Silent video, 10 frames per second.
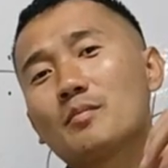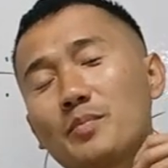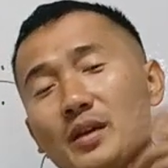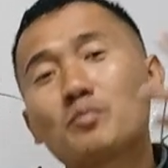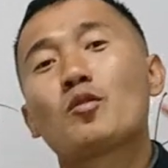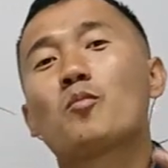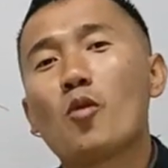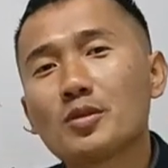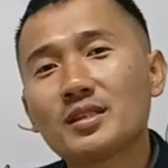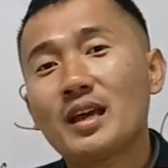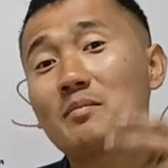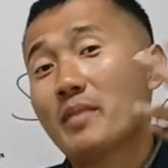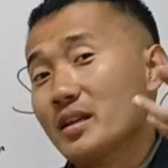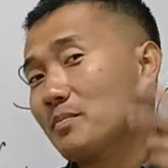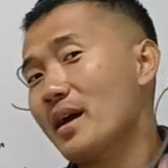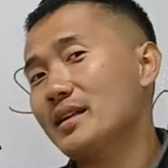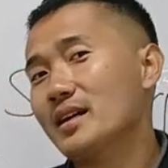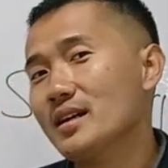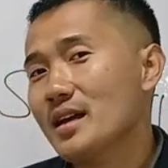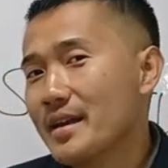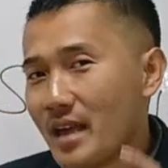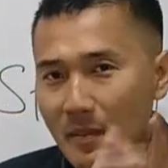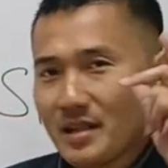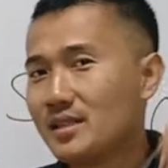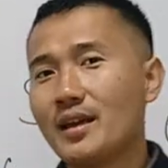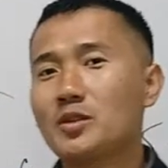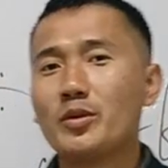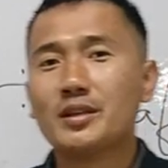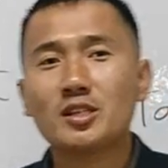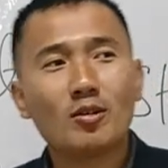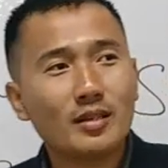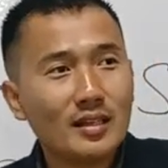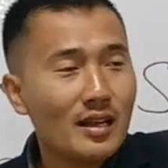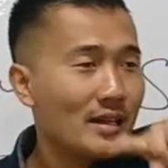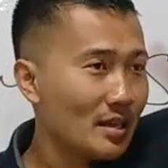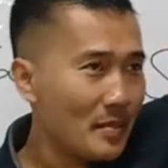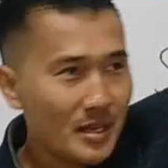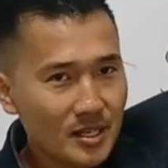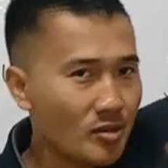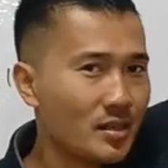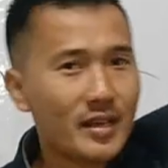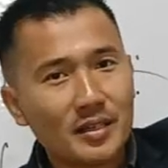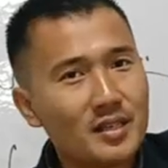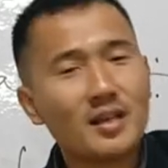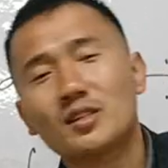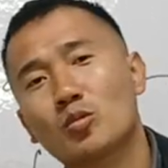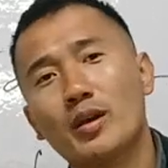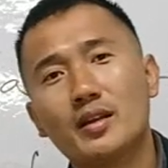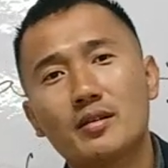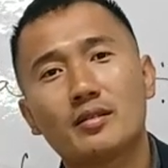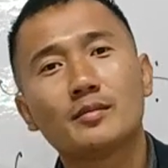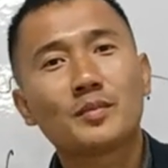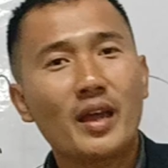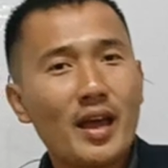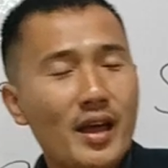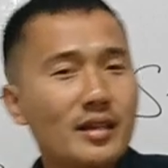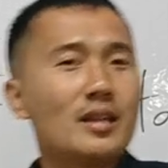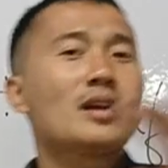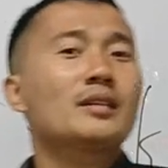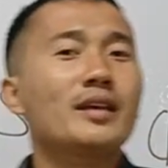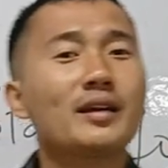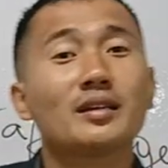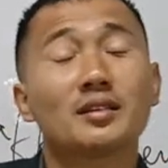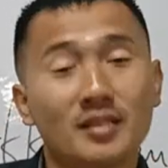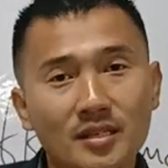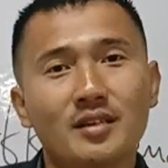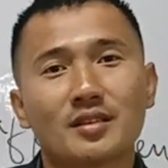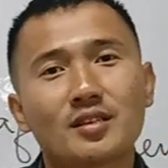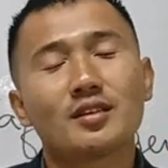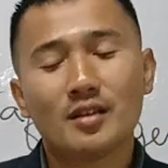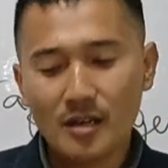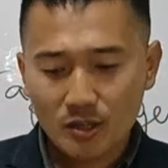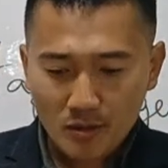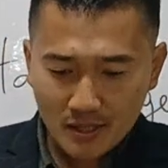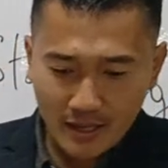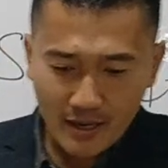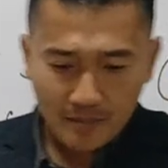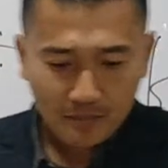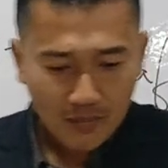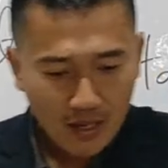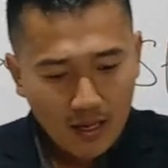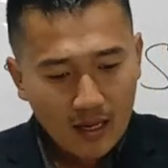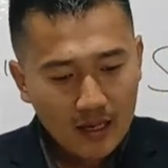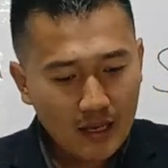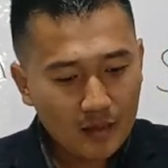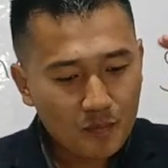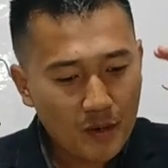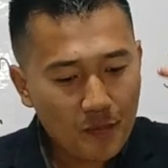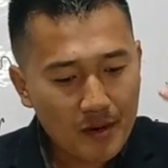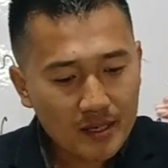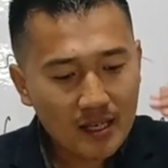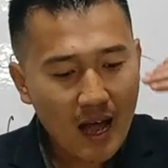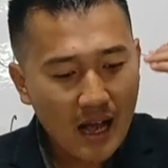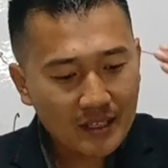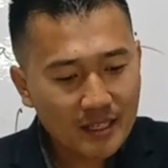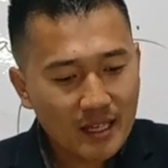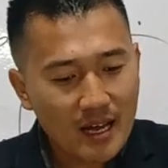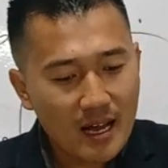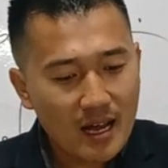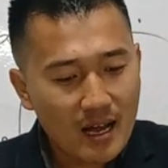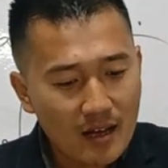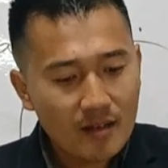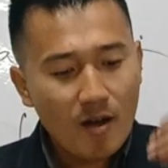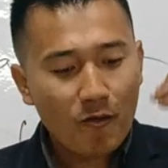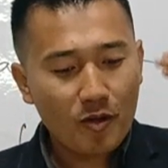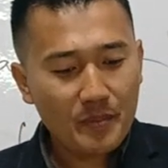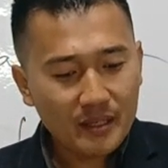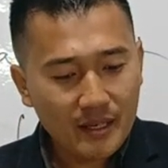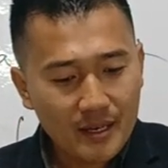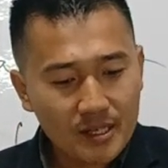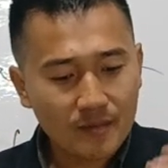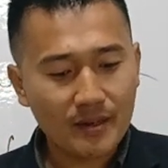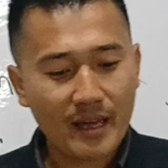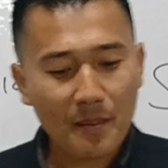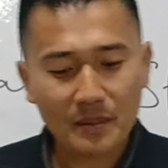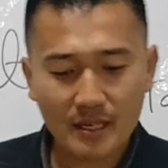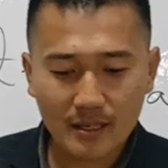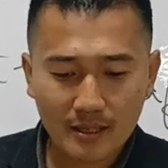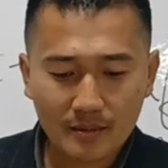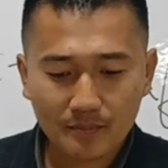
being proposed and made by the cabinet secretary so that the ministers can discuss together and take the decisions. So see, it prepares the agenda for meetings of the cabinet